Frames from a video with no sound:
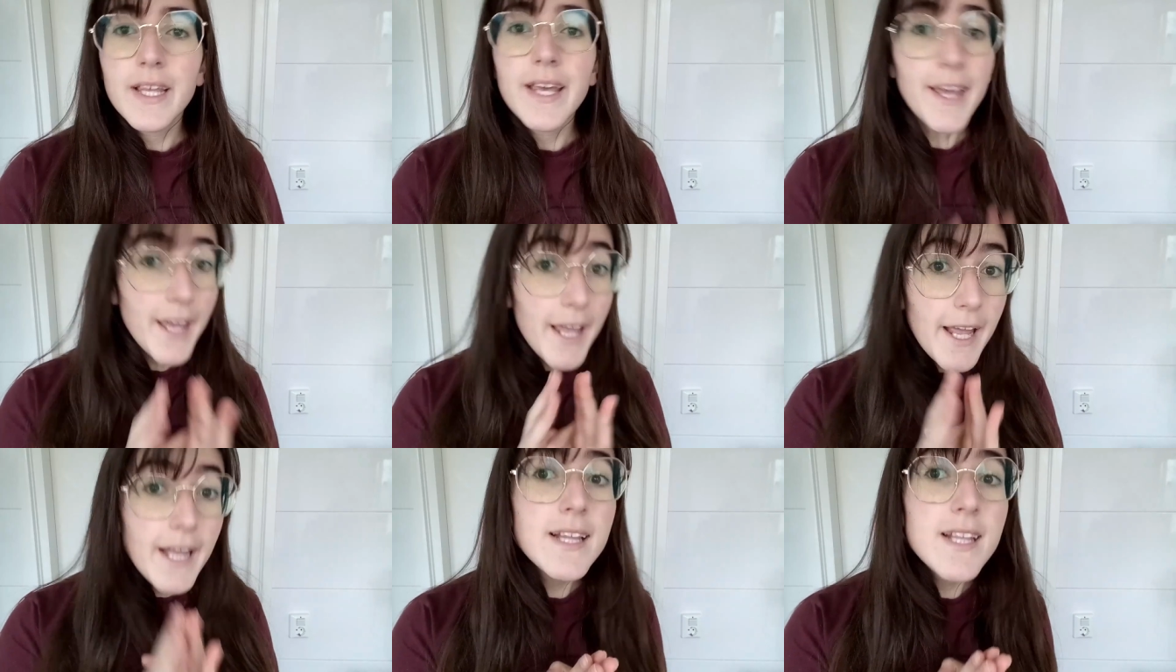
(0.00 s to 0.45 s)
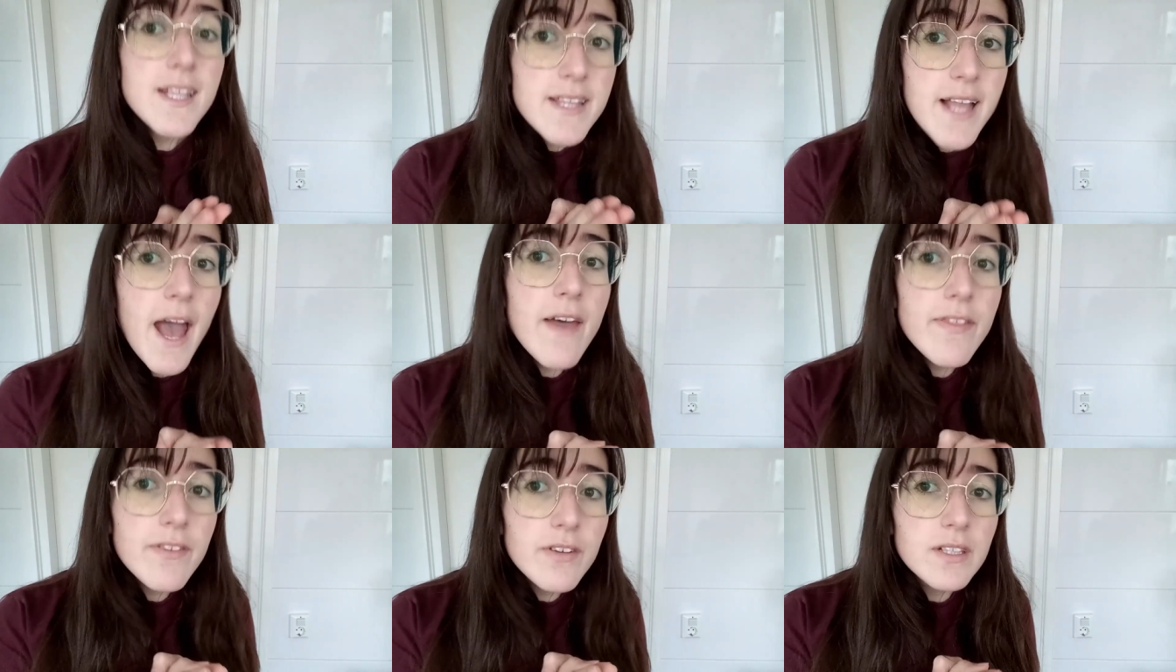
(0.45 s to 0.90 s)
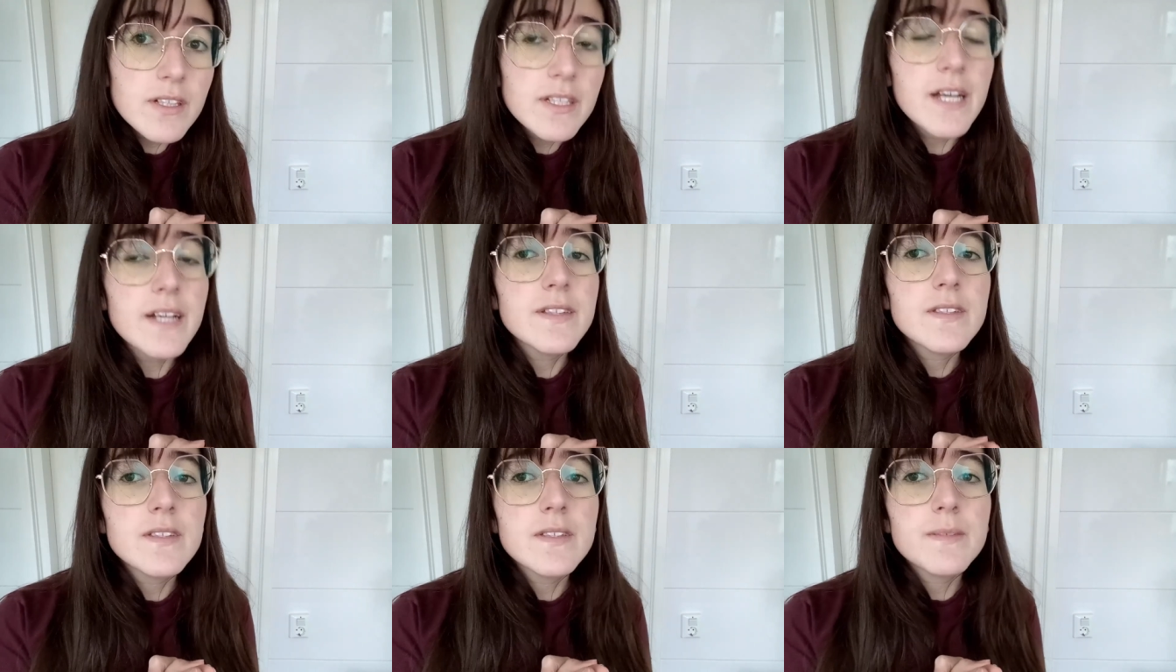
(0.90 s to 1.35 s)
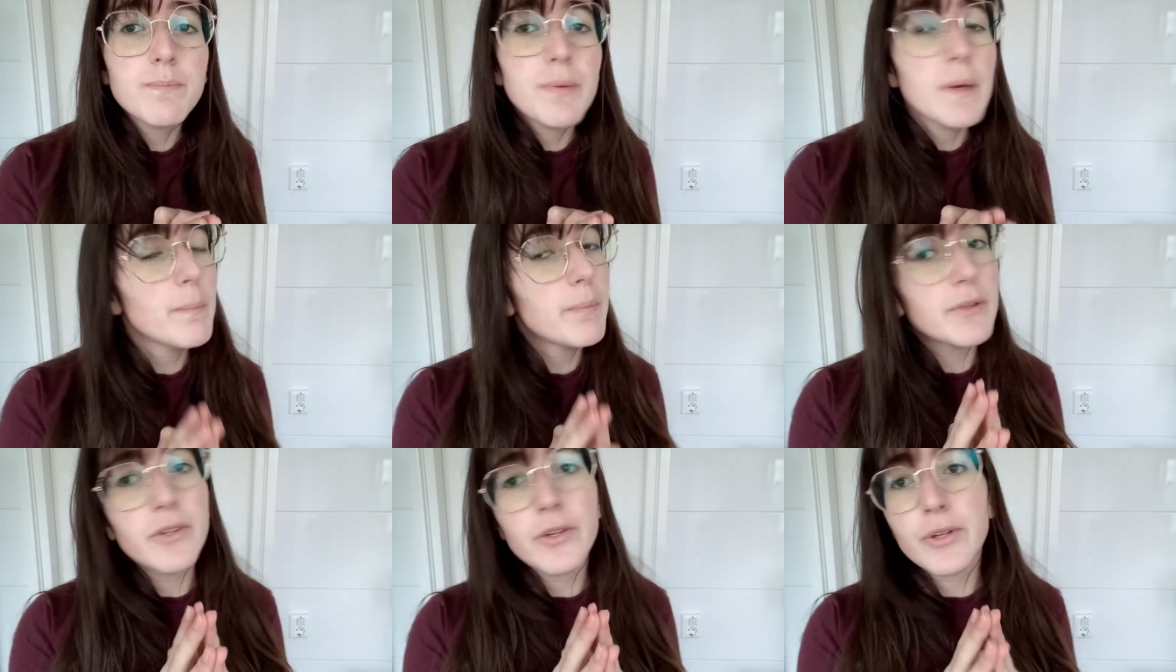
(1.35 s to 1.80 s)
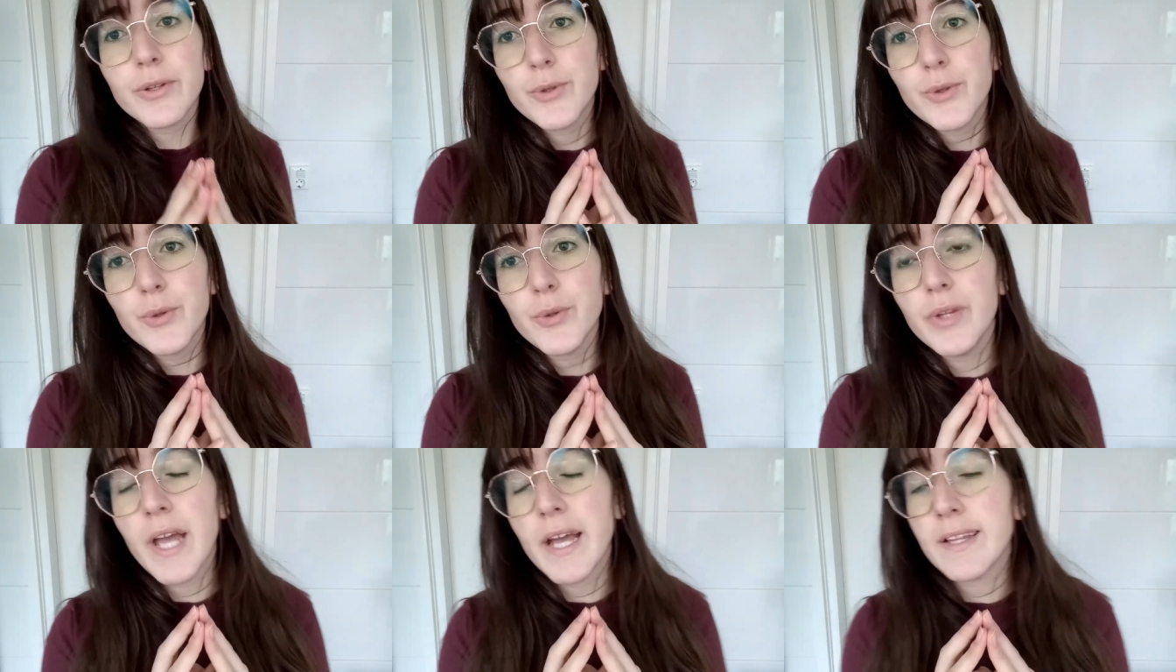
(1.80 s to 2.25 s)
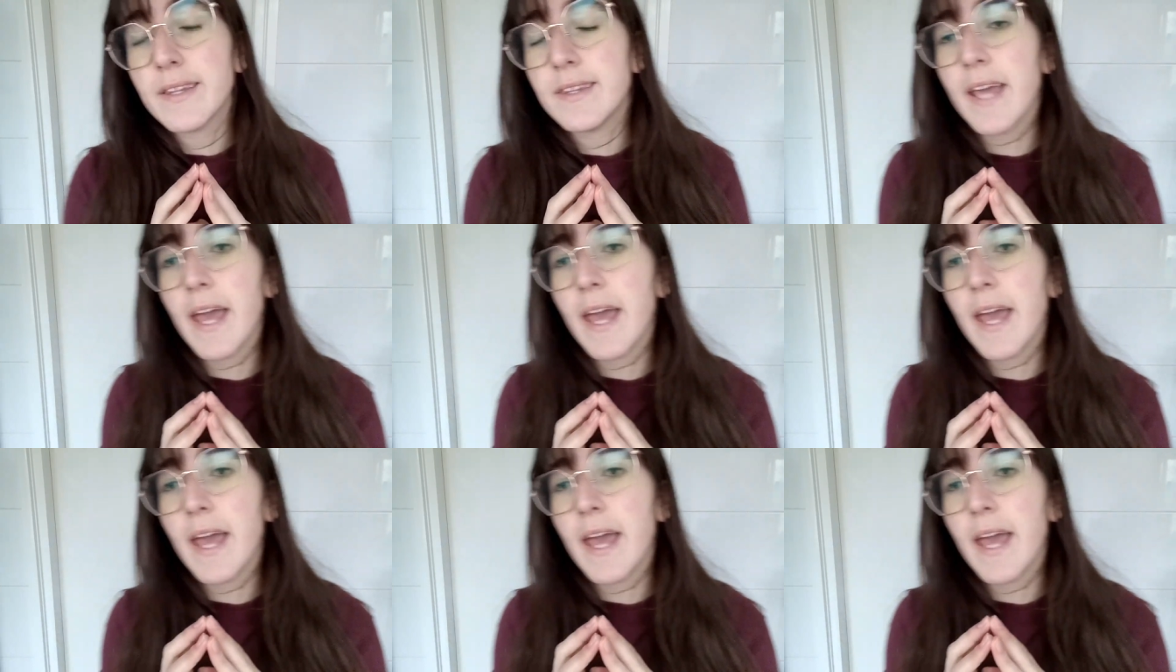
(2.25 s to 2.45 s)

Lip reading: In the Netherlands, people don't do that.